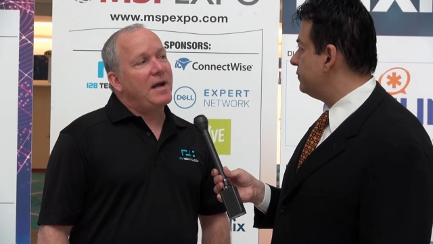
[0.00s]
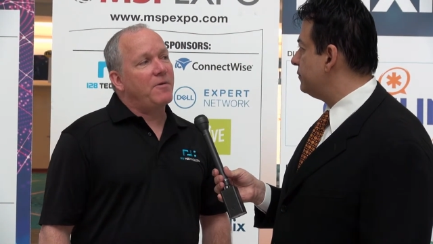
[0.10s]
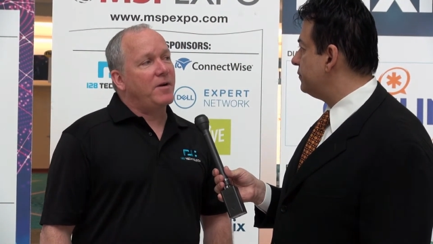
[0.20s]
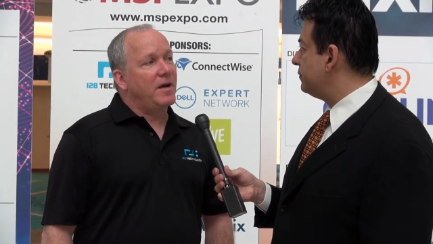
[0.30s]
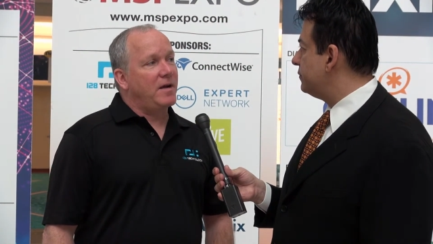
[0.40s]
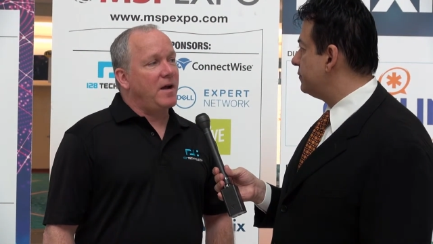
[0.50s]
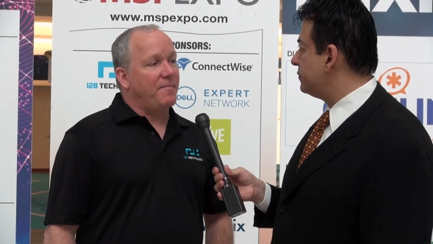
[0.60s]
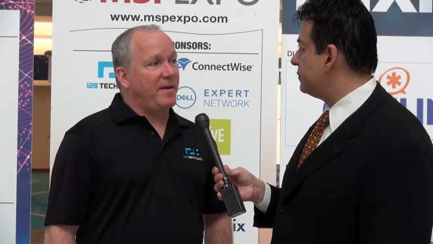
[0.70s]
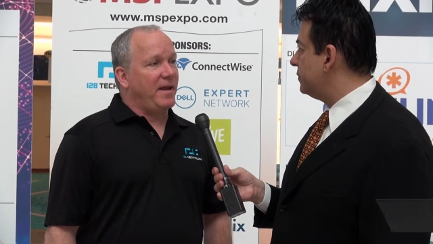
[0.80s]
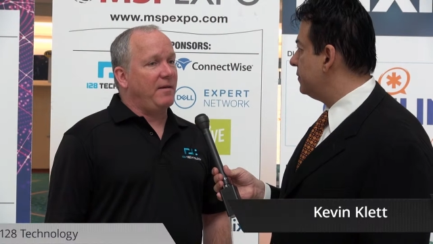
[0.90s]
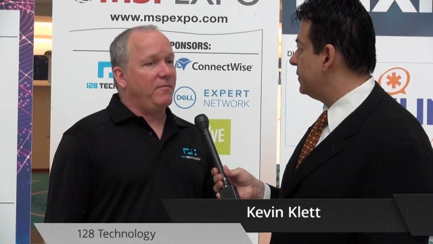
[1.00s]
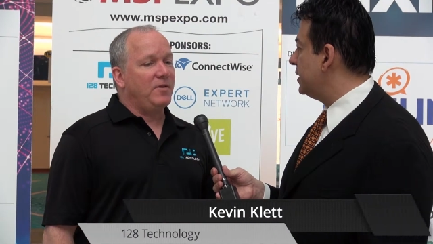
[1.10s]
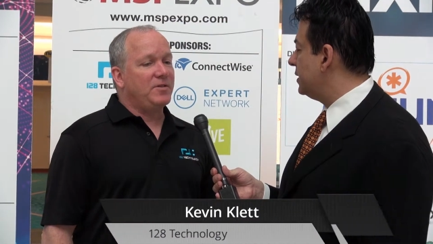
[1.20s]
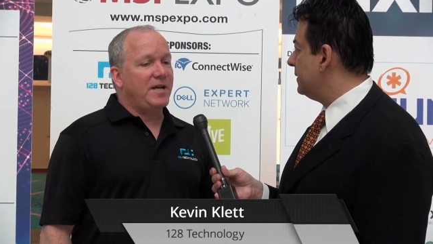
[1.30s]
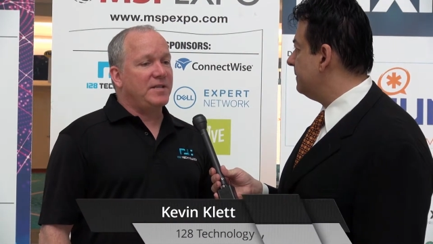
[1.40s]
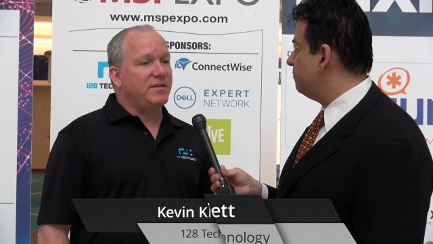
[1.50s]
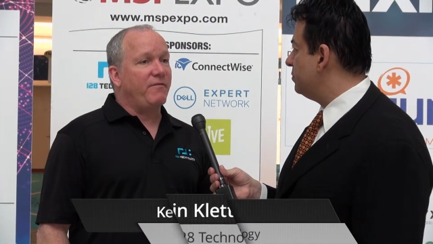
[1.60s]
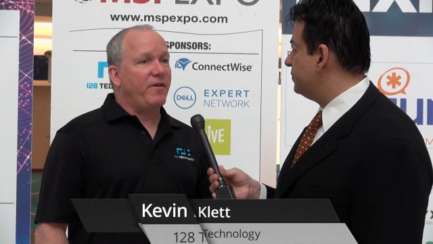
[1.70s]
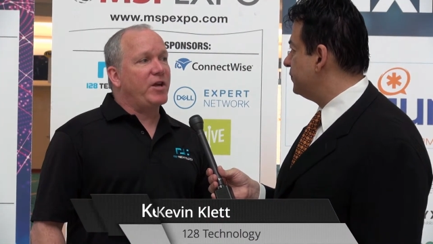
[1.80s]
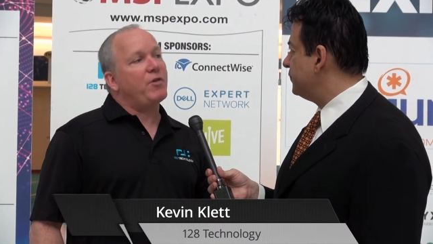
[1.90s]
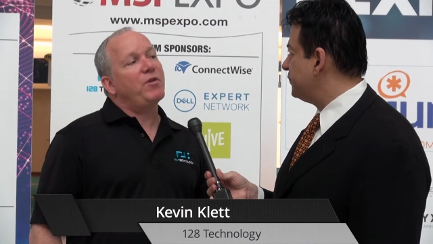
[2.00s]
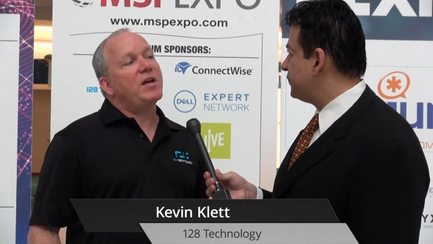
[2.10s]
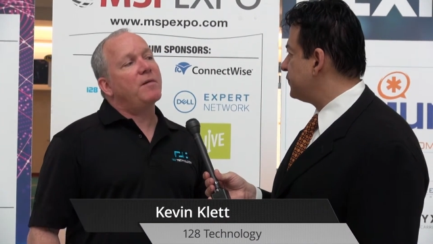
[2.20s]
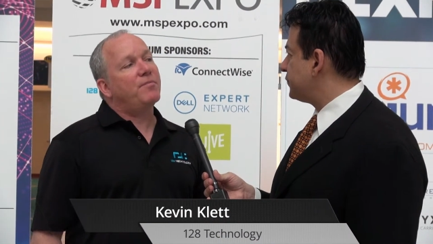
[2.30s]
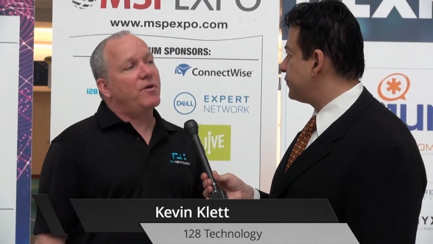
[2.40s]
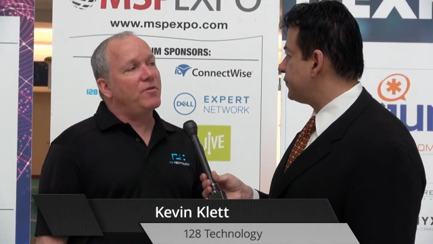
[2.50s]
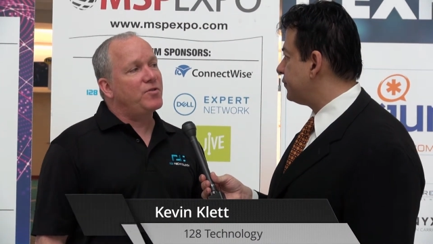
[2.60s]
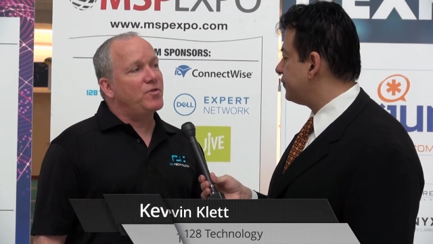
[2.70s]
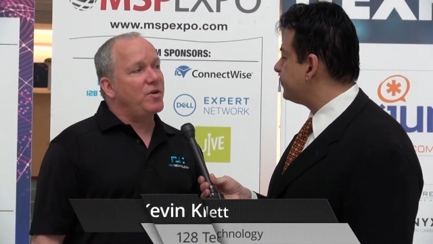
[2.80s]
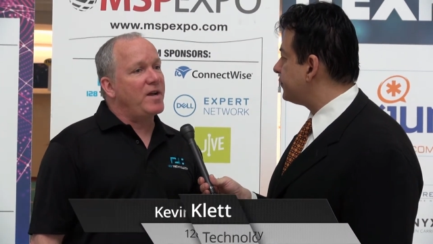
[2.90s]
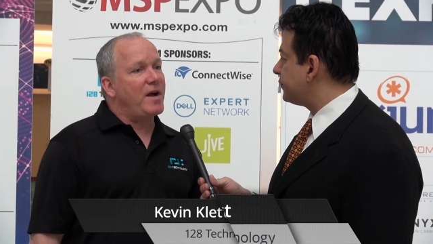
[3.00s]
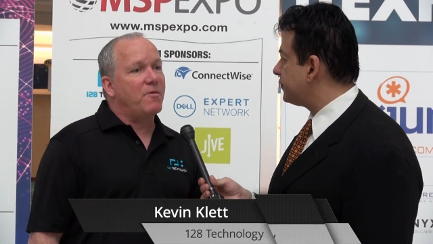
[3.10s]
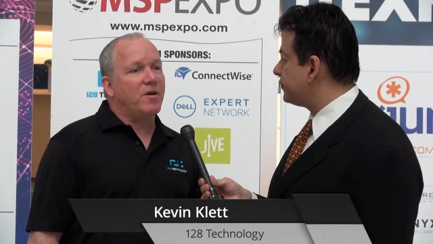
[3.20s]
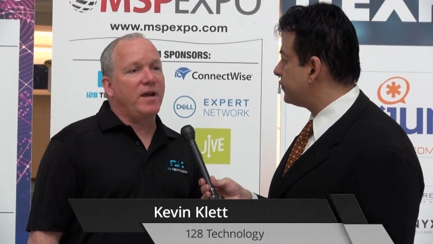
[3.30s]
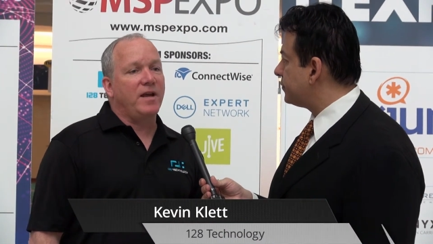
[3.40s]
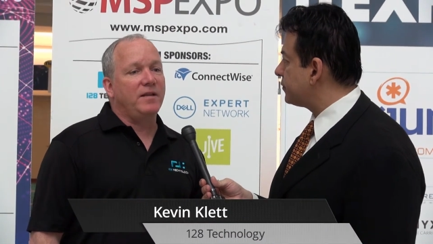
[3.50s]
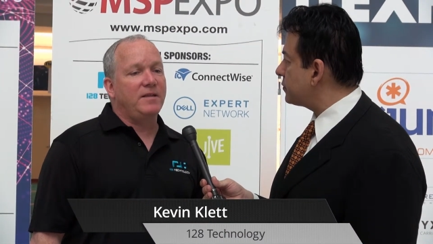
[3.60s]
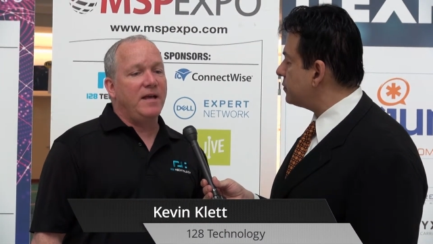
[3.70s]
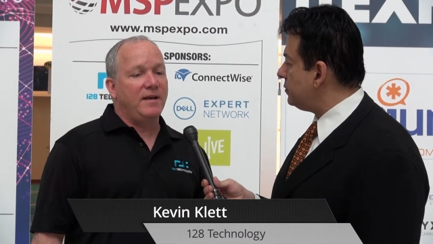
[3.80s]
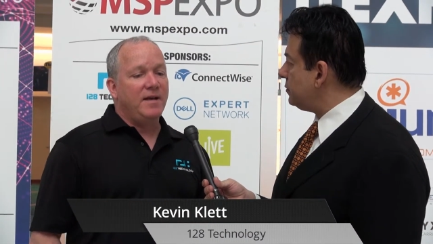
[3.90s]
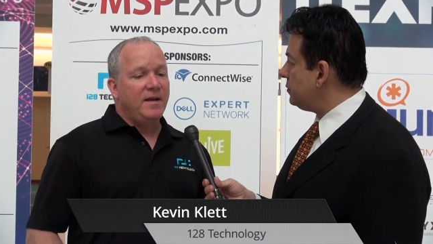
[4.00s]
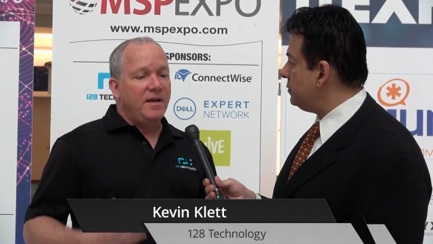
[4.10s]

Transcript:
Speaker 1: networking company which has a very unique approach toward networking that